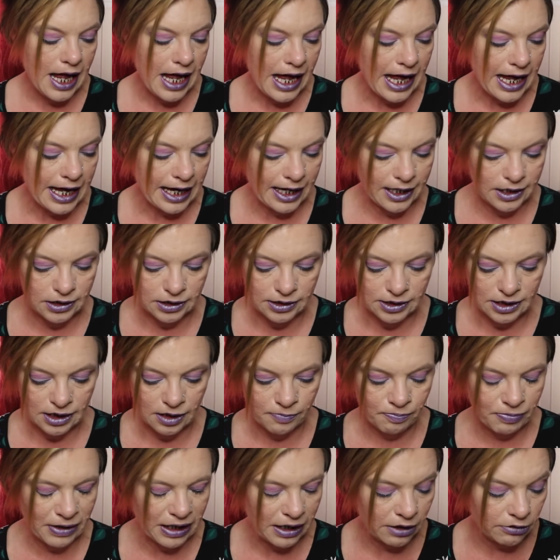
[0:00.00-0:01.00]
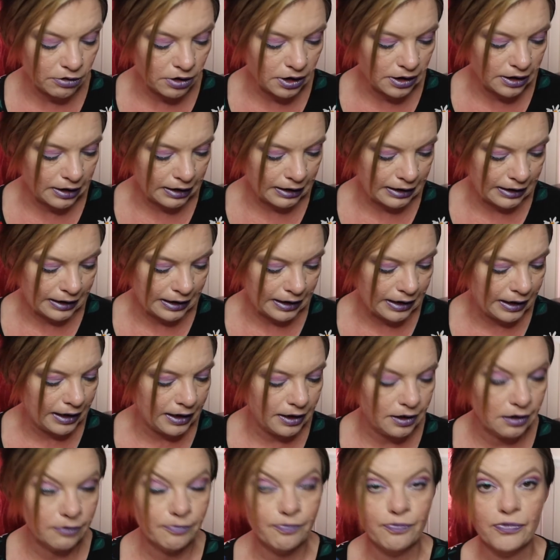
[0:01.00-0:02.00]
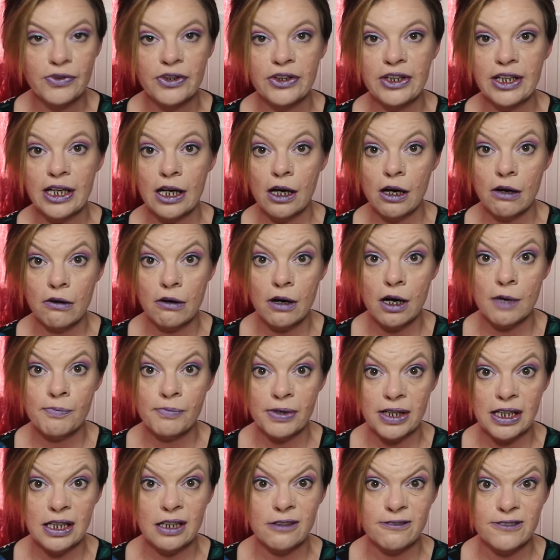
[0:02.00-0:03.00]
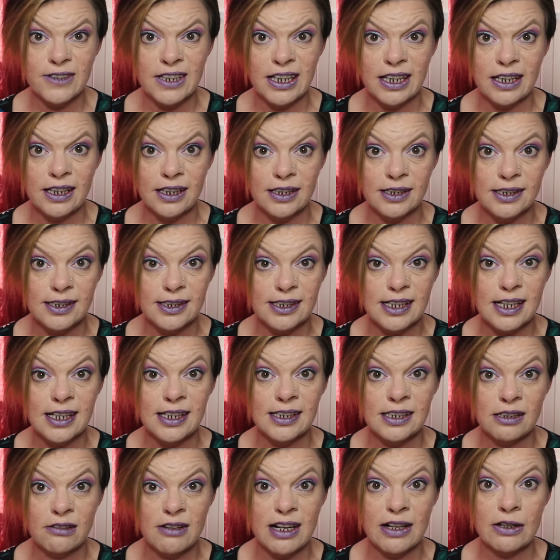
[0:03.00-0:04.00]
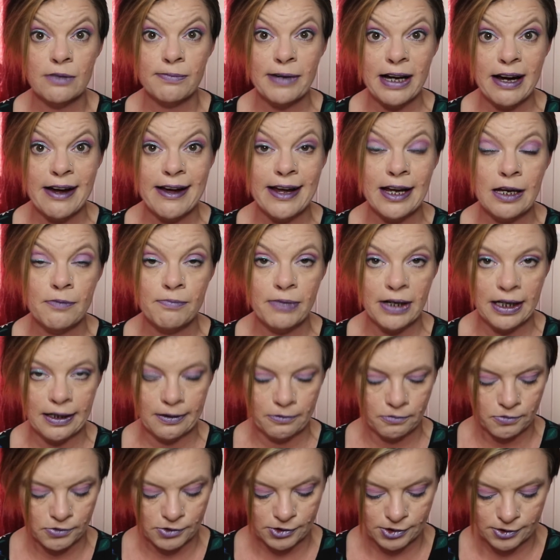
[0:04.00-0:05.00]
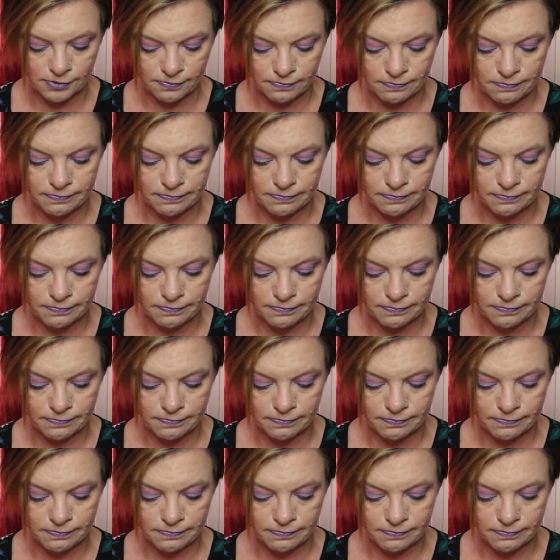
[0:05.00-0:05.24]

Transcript: and apparently the RRP of this is around about £8.